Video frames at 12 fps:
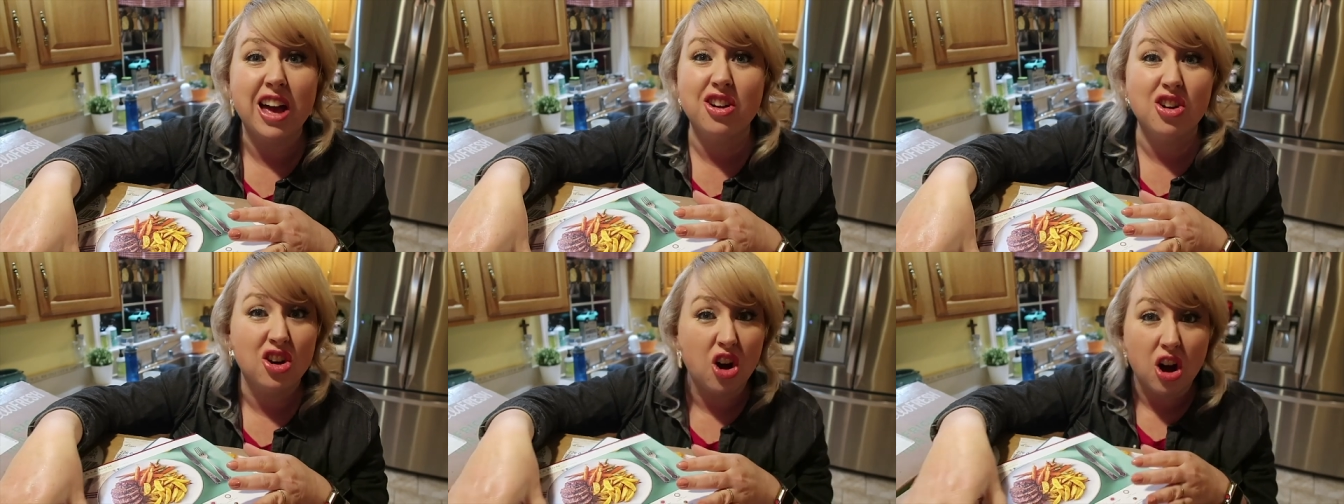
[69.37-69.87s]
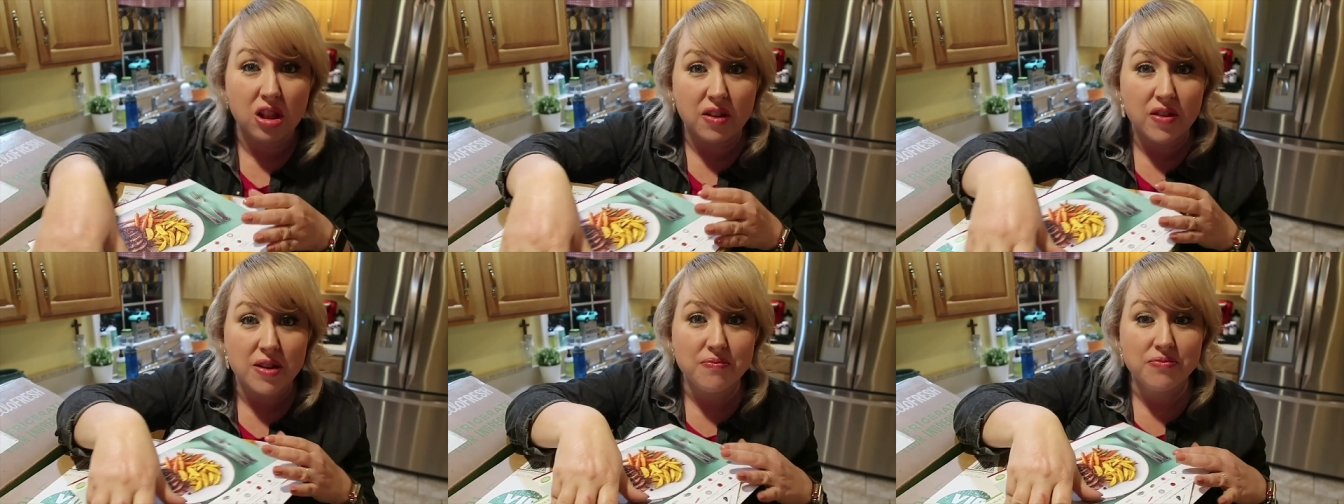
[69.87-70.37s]
I cook all
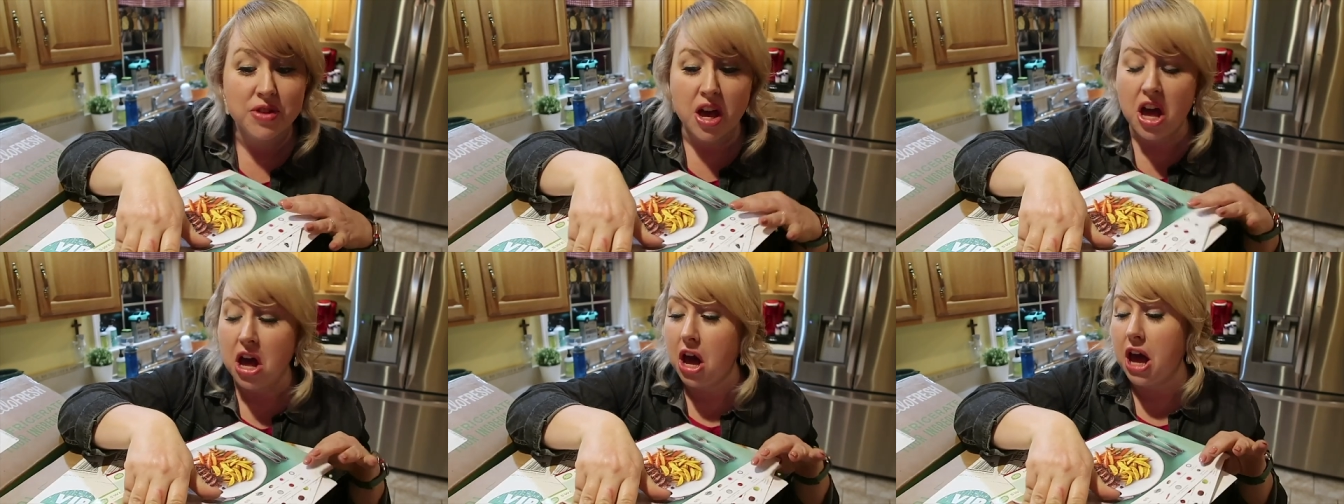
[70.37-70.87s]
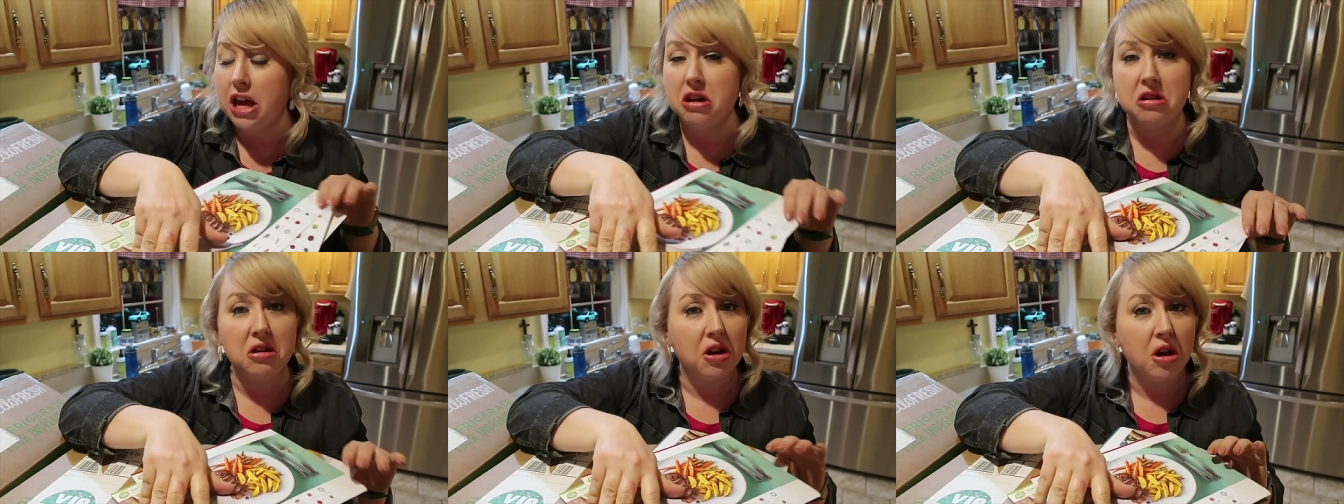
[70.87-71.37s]
of it. I
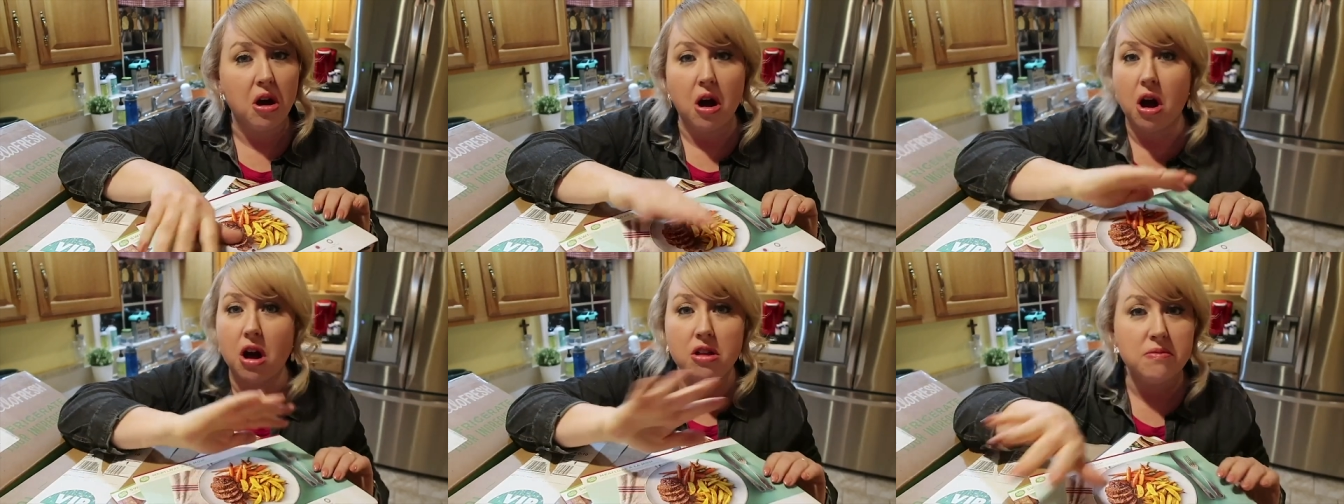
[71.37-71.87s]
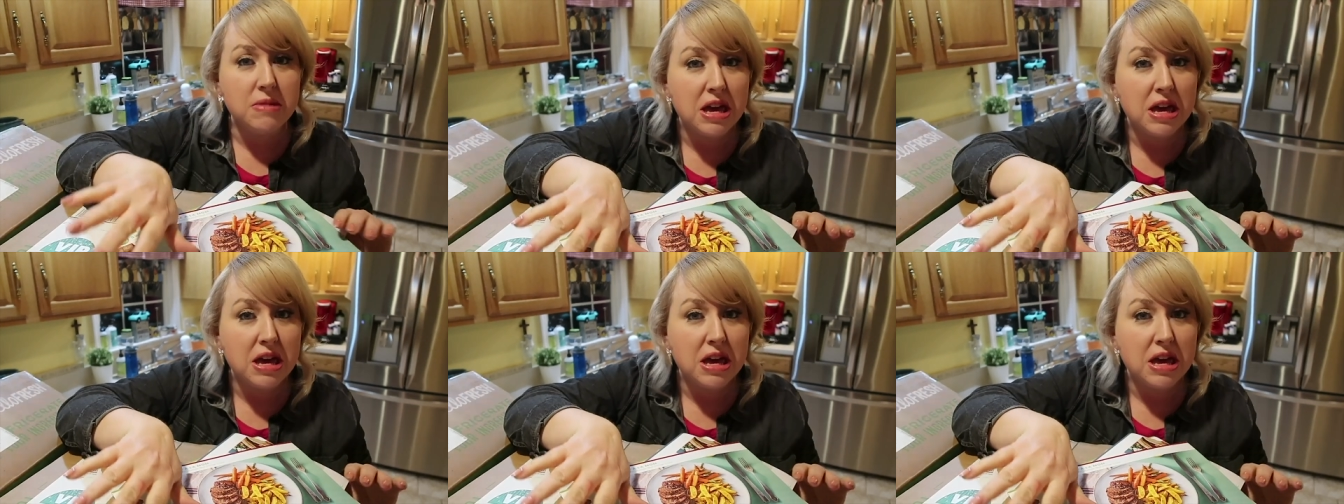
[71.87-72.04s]
cook all the